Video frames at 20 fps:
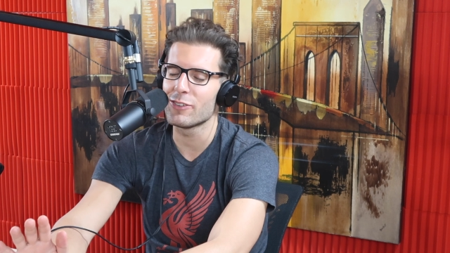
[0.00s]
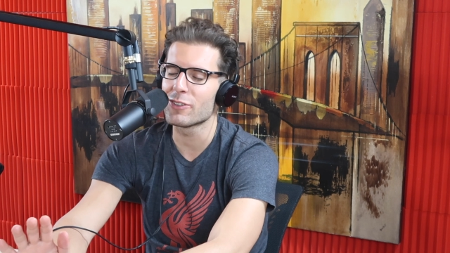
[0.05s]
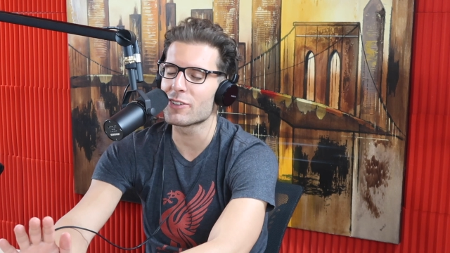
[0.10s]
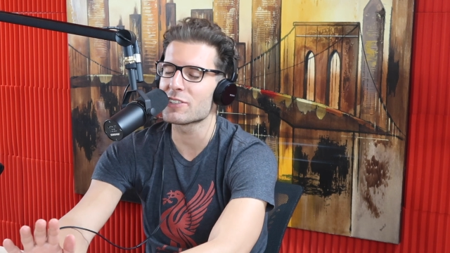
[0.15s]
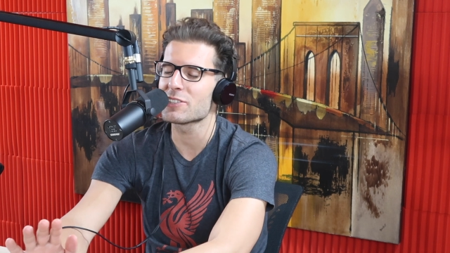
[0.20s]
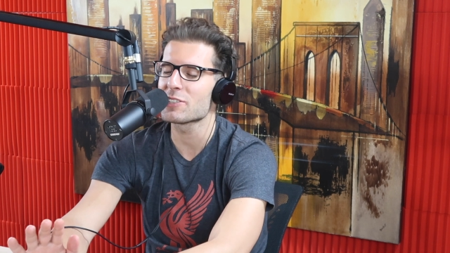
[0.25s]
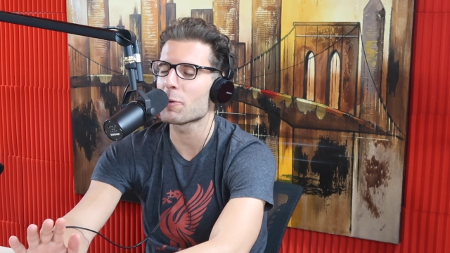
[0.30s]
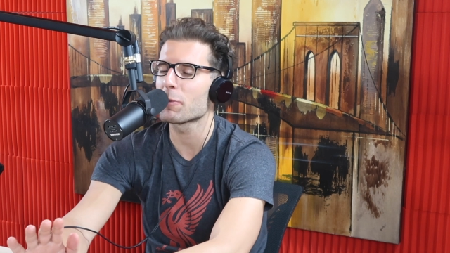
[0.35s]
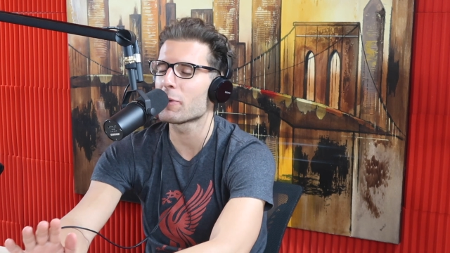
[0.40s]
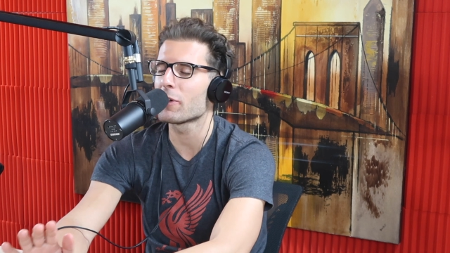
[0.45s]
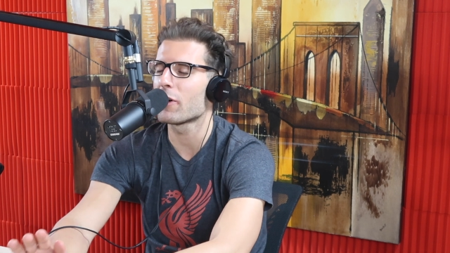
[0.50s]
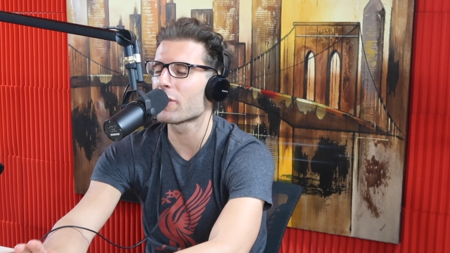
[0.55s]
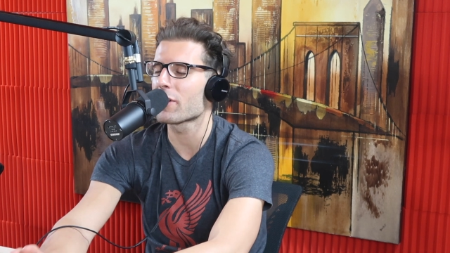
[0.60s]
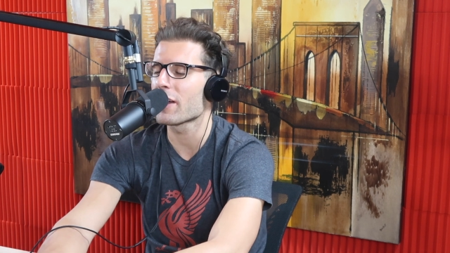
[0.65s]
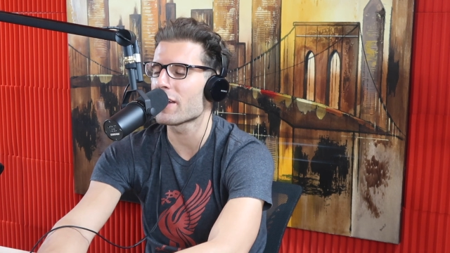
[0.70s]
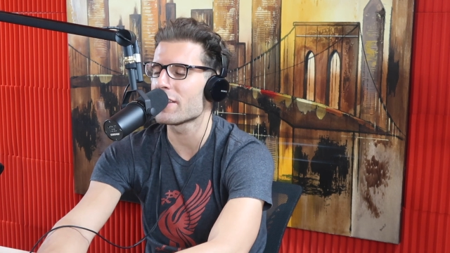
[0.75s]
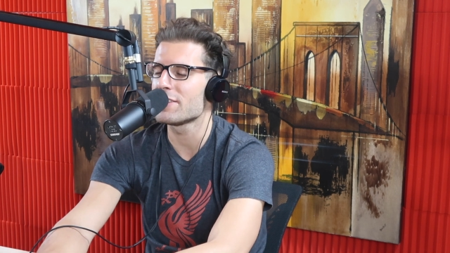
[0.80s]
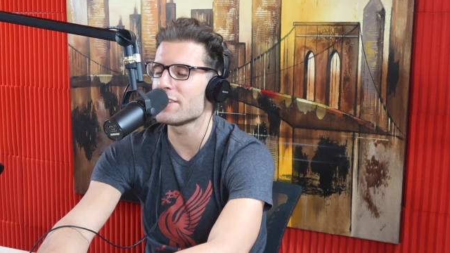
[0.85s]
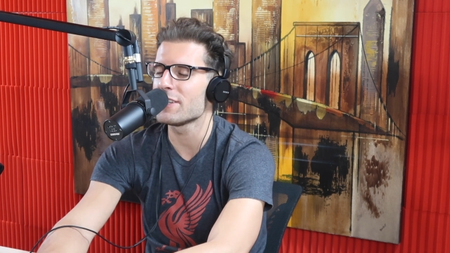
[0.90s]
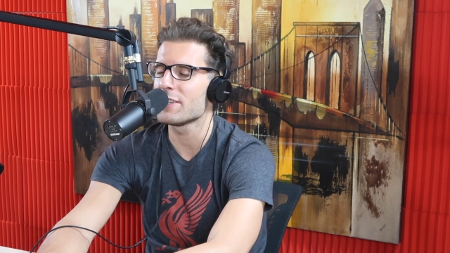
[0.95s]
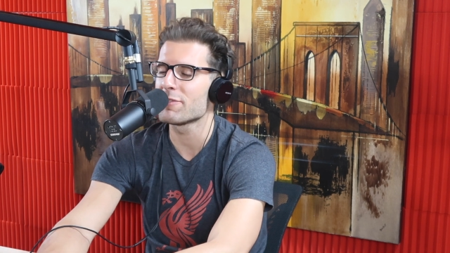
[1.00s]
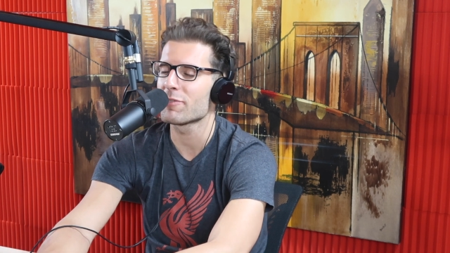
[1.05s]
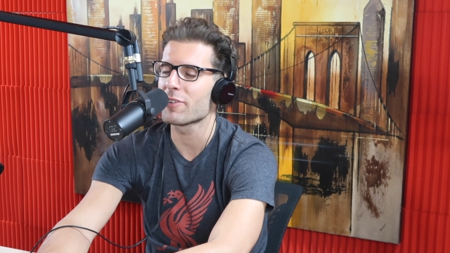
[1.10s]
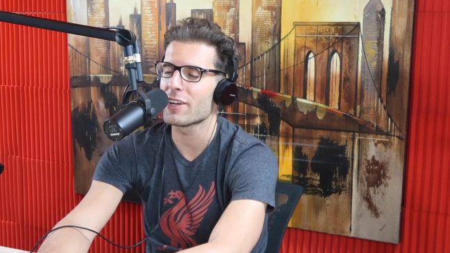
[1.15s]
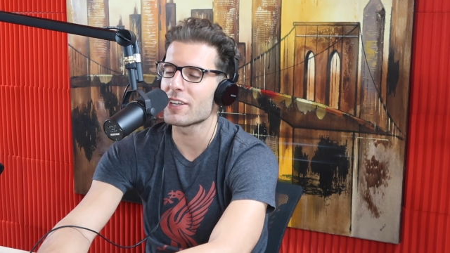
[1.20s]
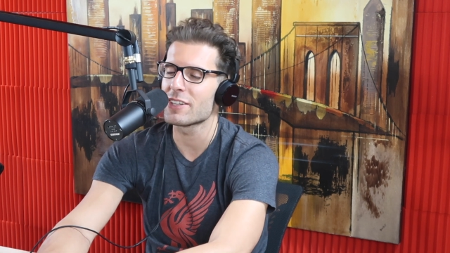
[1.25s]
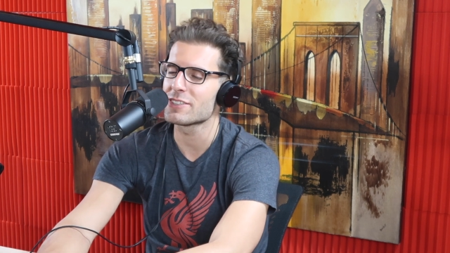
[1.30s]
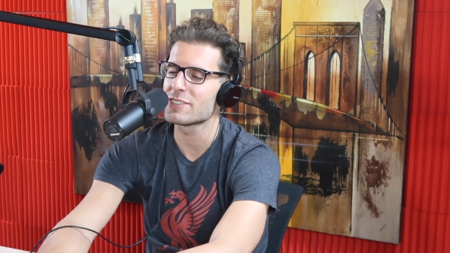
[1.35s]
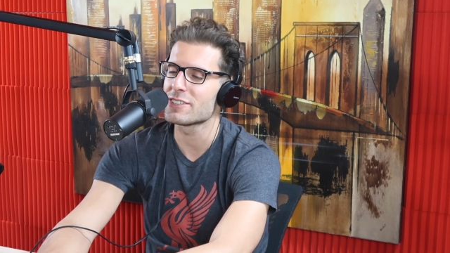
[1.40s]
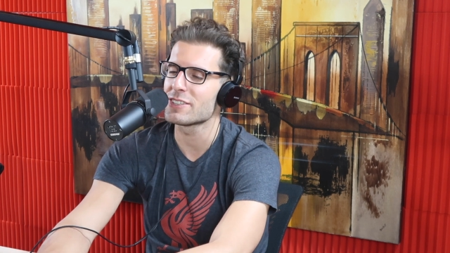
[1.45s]
You could tell me, okay,
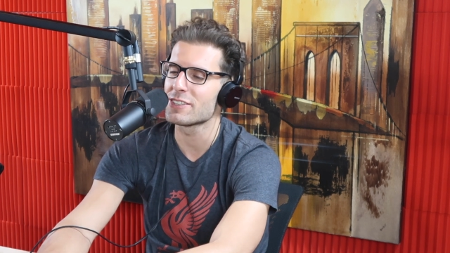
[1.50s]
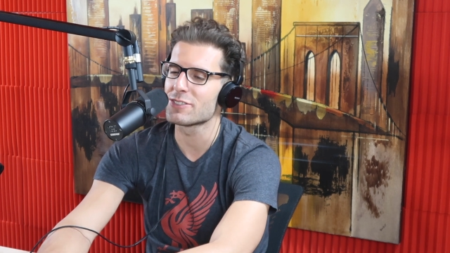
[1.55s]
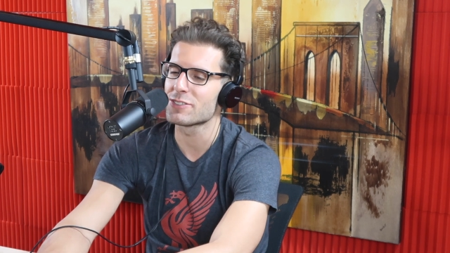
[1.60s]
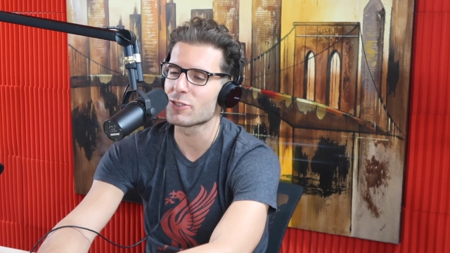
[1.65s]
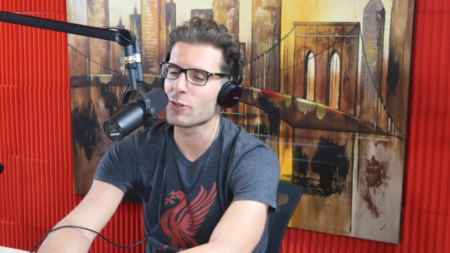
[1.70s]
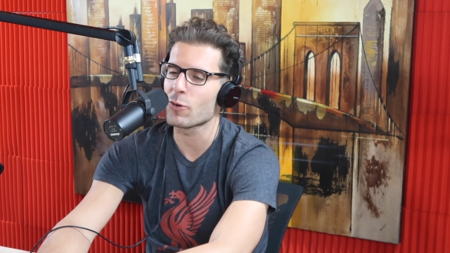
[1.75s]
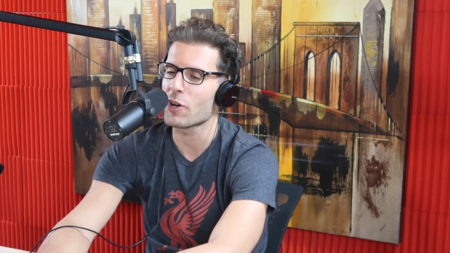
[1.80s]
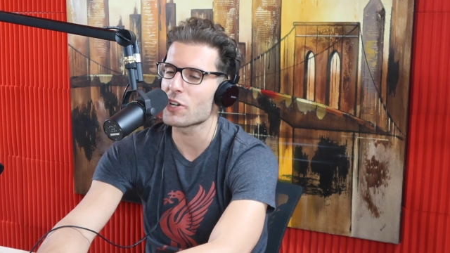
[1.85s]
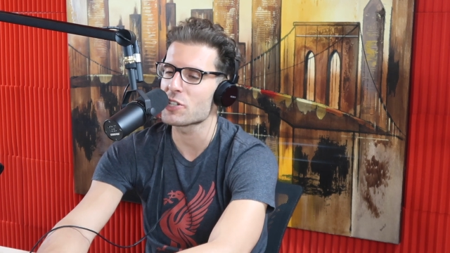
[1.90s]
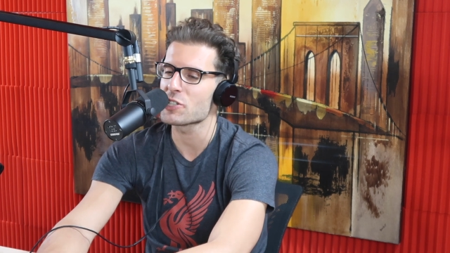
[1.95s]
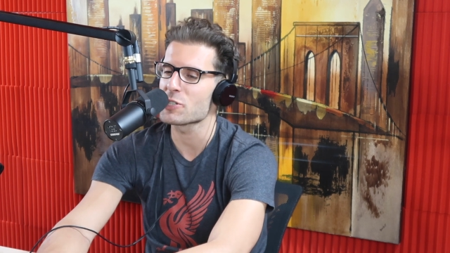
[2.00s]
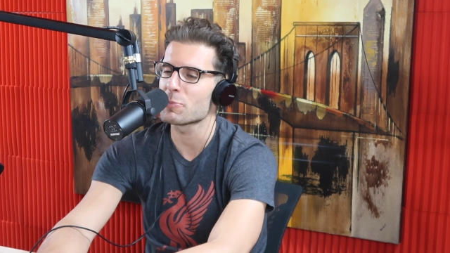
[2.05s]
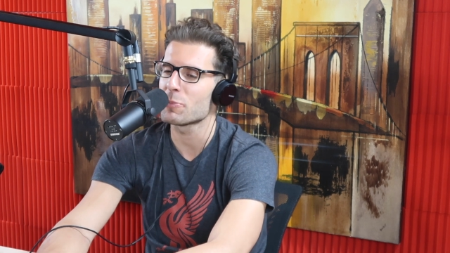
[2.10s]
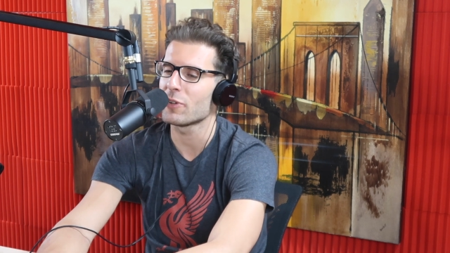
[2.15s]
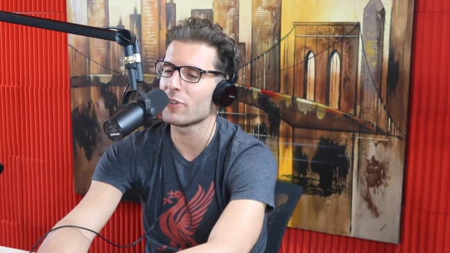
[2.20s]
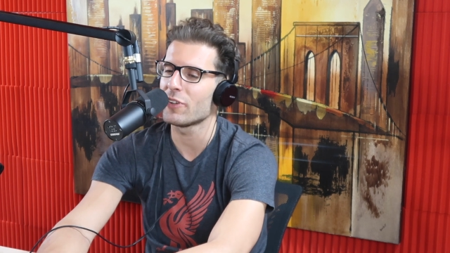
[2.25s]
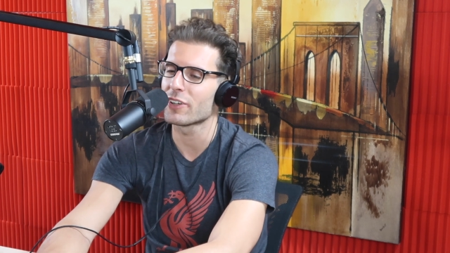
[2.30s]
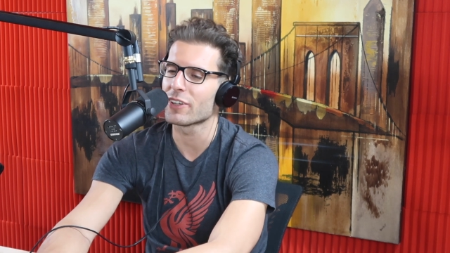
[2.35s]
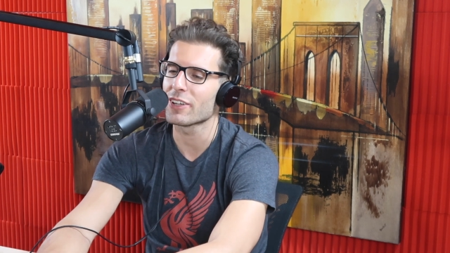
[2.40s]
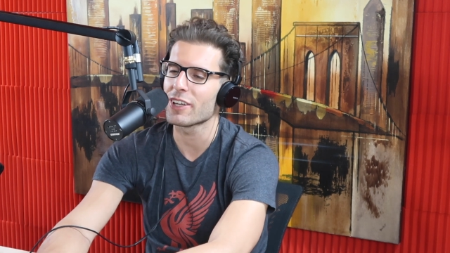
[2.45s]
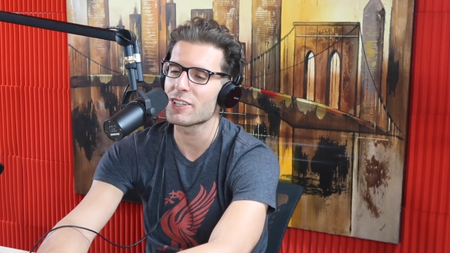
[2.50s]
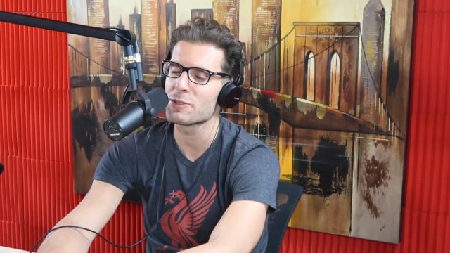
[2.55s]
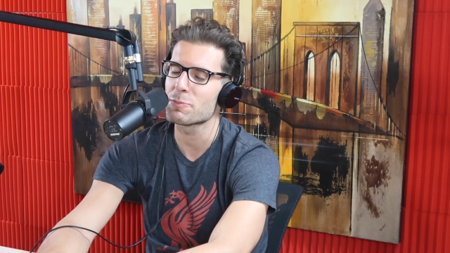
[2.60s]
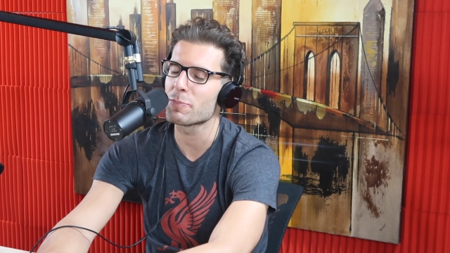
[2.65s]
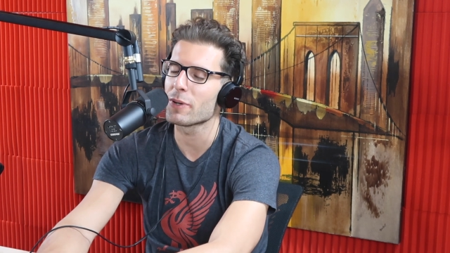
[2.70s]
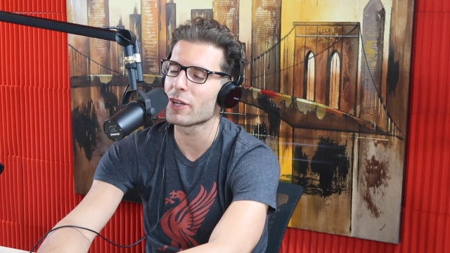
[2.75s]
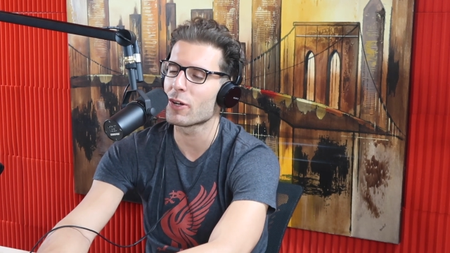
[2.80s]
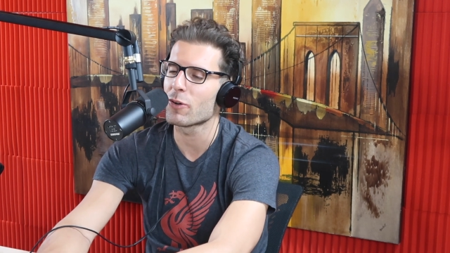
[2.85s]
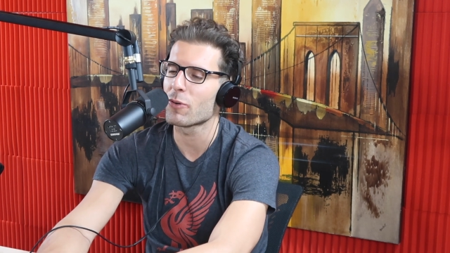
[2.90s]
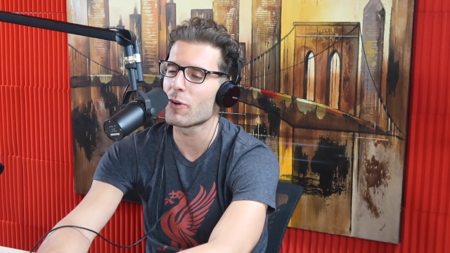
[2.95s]
defense is questionable. Look, it's
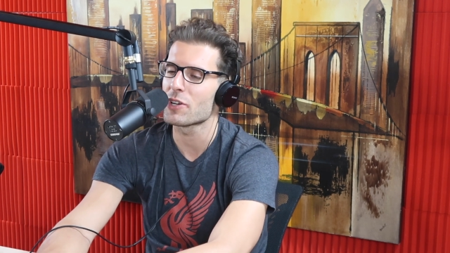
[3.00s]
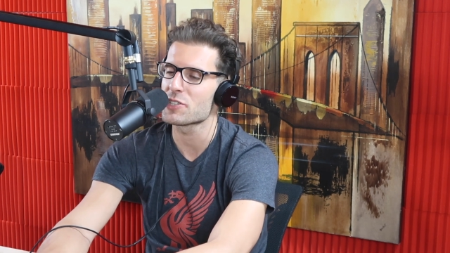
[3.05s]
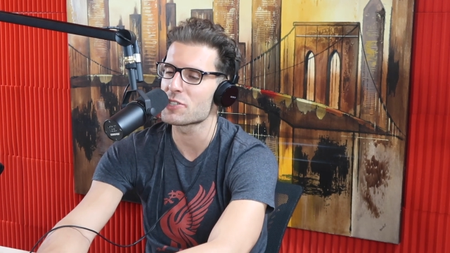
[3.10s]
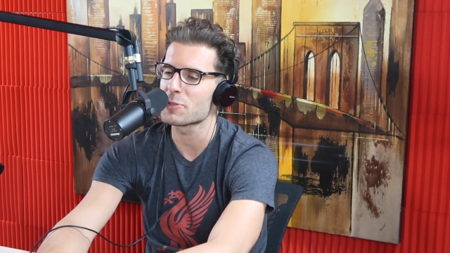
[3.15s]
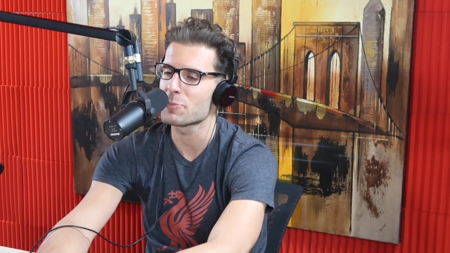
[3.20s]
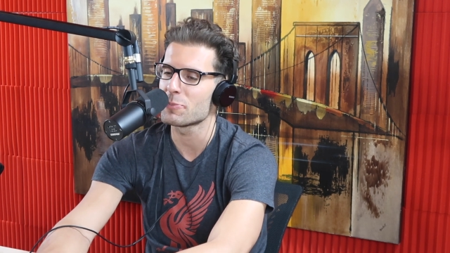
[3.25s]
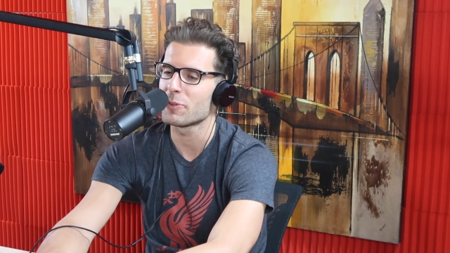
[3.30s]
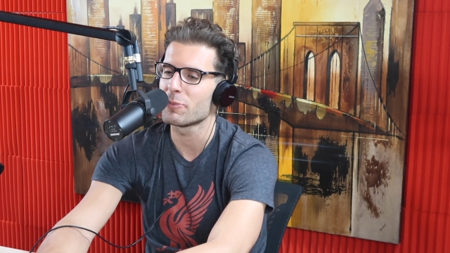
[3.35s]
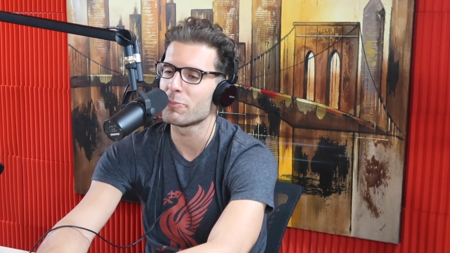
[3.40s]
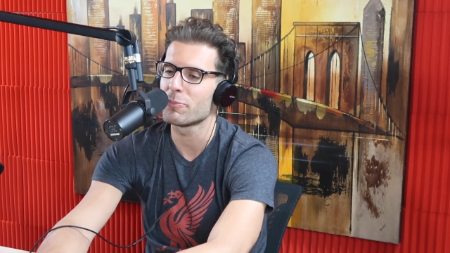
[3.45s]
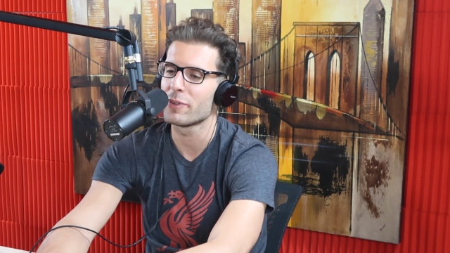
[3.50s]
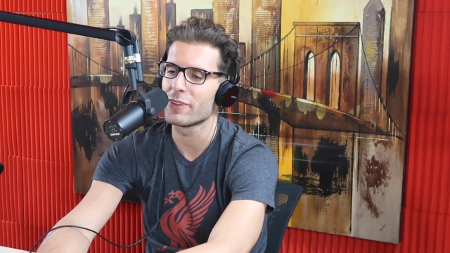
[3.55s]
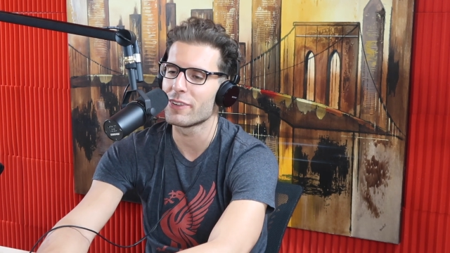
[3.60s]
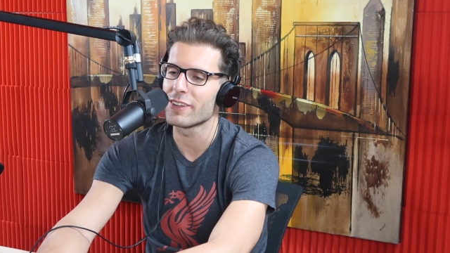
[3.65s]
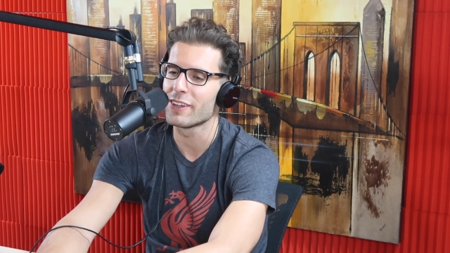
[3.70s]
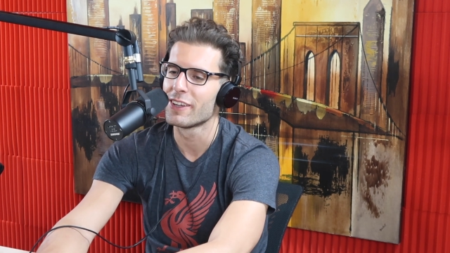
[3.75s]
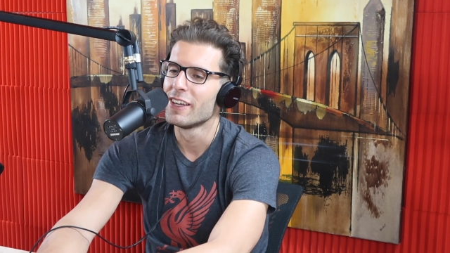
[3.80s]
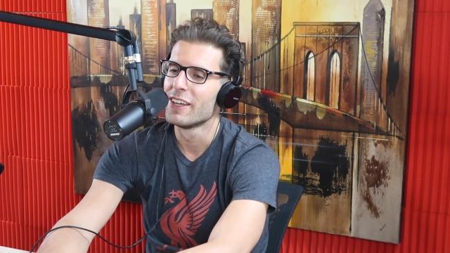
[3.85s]
been questionable, but